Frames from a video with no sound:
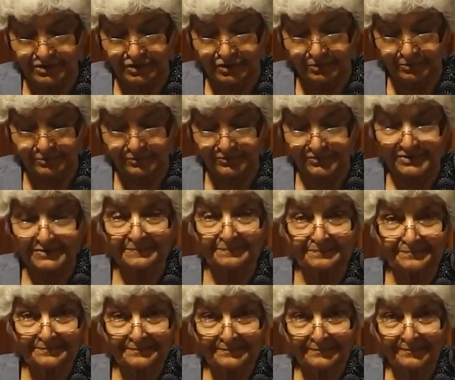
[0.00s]
cures.
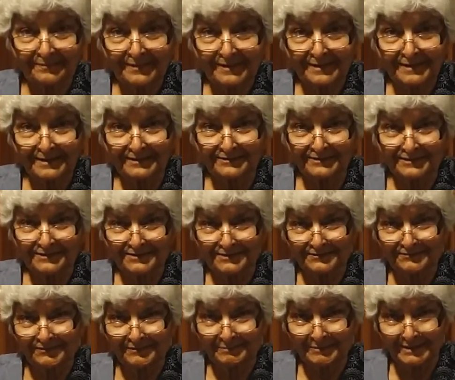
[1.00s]
Isn't it
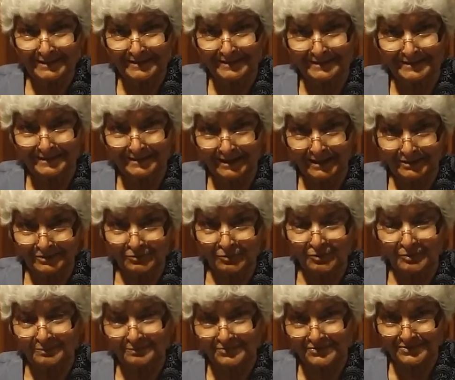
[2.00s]
familiar in our
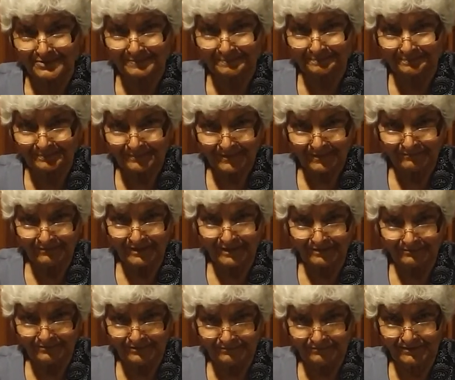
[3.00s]
homes?
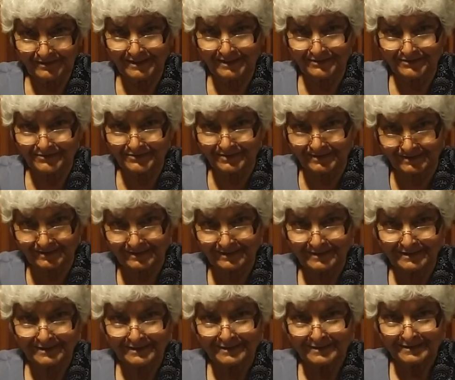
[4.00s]
Whenever we get sick,
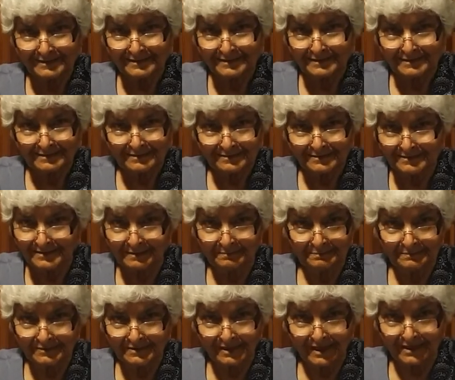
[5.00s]
some
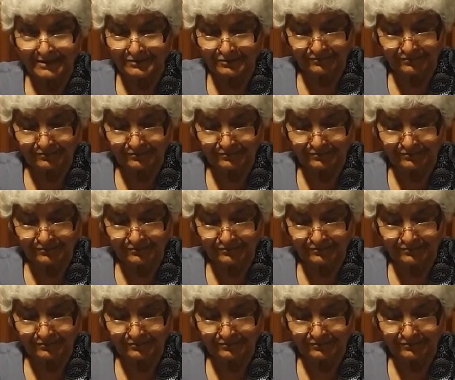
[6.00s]
kind